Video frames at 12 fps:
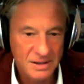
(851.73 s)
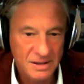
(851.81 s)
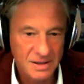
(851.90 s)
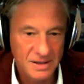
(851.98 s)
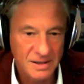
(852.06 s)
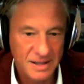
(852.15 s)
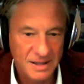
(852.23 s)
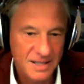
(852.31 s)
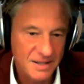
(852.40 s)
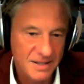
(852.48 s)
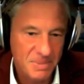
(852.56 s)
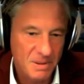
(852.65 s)
You know, and
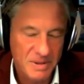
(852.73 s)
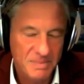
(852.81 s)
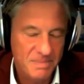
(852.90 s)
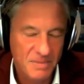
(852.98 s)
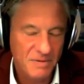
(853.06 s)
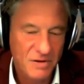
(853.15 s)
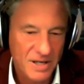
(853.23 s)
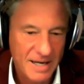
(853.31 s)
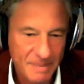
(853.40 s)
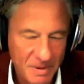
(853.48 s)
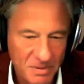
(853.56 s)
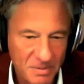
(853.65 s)
he's probably not very
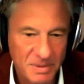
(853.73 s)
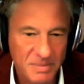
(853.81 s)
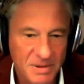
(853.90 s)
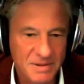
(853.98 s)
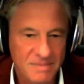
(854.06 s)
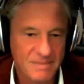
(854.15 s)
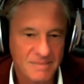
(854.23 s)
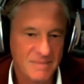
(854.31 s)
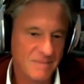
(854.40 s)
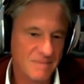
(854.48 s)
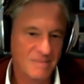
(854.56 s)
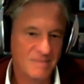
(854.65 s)
happy with me, but
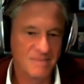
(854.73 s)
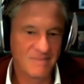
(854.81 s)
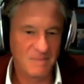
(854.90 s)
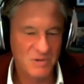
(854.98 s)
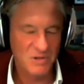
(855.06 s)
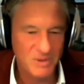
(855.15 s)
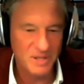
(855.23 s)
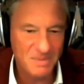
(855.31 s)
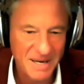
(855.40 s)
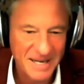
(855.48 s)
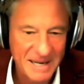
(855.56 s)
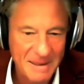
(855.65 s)
yeah, sure we can
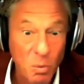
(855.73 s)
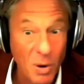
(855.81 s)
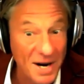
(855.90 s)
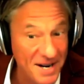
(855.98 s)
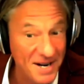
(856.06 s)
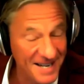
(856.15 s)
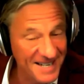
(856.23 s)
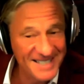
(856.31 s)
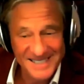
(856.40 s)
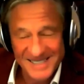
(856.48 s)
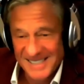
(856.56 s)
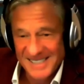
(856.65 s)
make up one day.